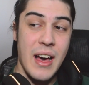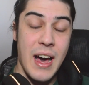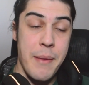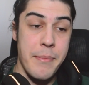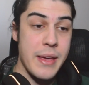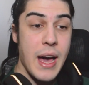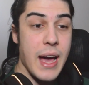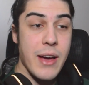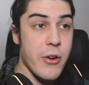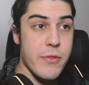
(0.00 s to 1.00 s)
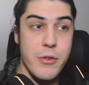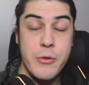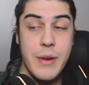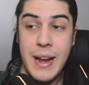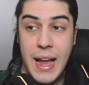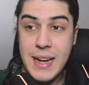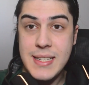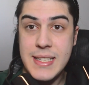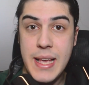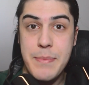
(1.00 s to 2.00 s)
Overall, I
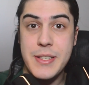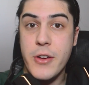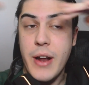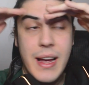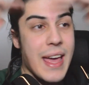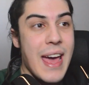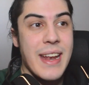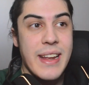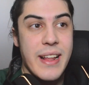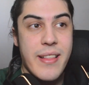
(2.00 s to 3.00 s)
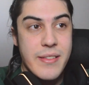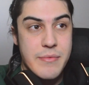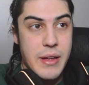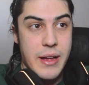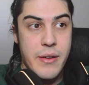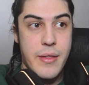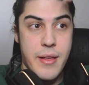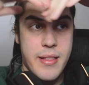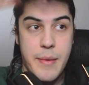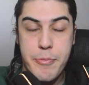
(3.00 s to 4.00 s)
liked this episode. Again, it's
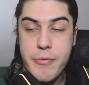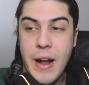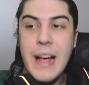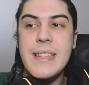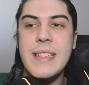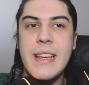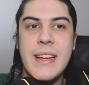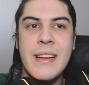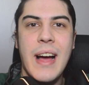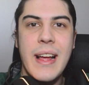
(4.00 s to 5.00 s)
a surprising...